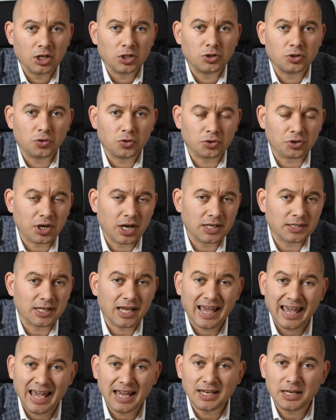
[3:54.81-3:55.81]
to raise
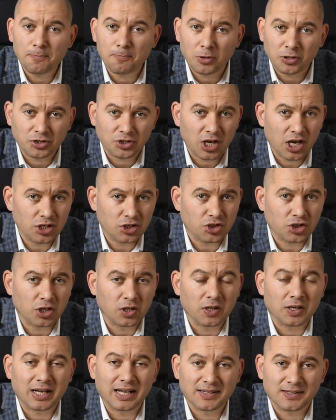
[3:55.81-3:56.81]
any
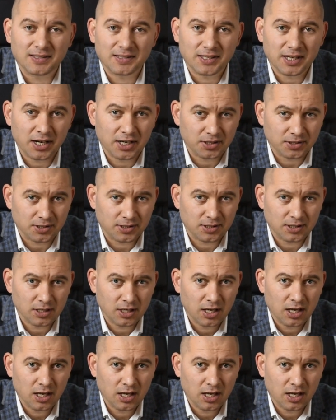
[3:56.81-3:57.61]
potential concerns